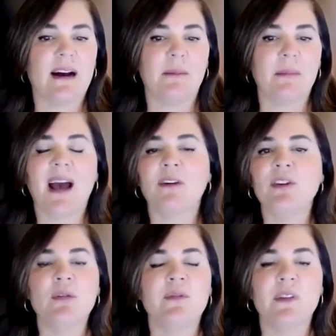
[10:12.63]
How
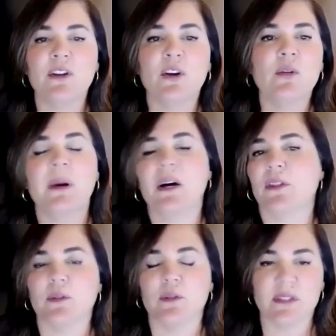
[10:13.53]
do you even know
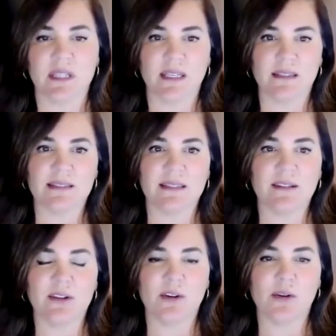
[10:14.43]
about those things?
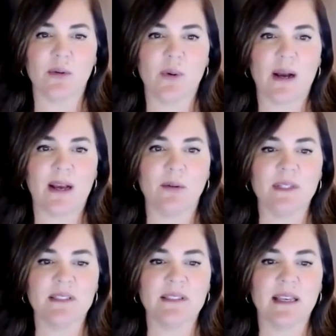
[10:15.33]
That, I
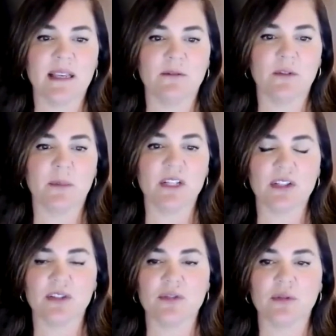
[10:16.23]
always say
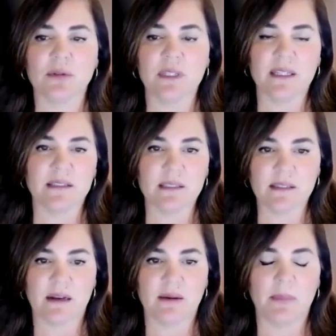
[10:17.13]
information truly
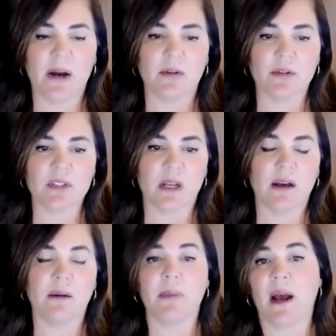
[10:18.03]
is about
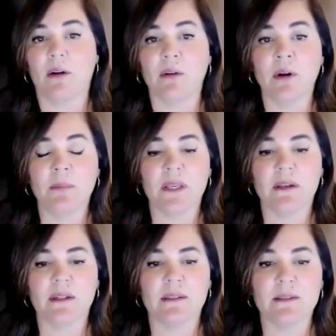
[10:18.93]
power,
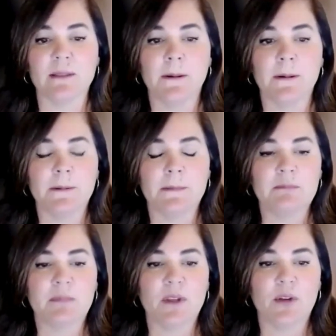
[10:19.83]
because
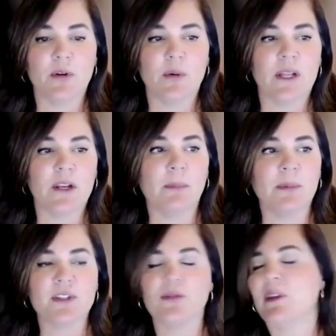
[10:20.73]
an
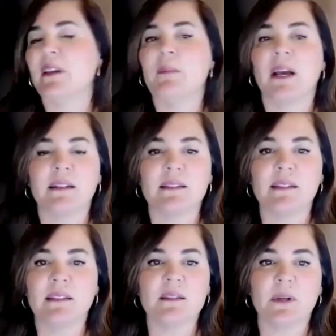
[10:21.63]
opportunity might
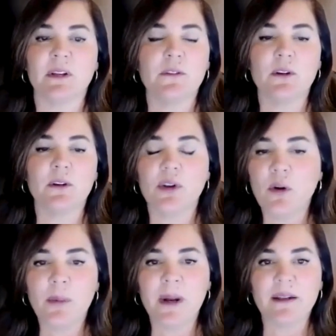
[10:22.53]
exist, but if you don't
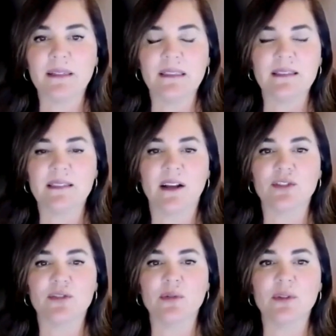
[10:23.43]
know about it, it's
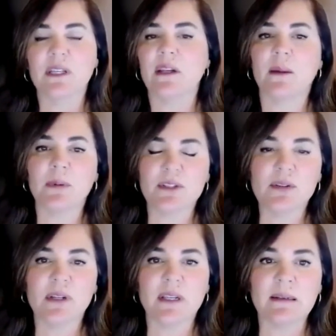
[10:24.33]
not truly an
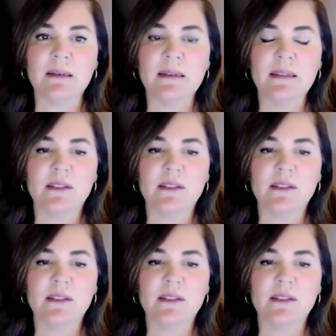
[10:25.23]
opportunity.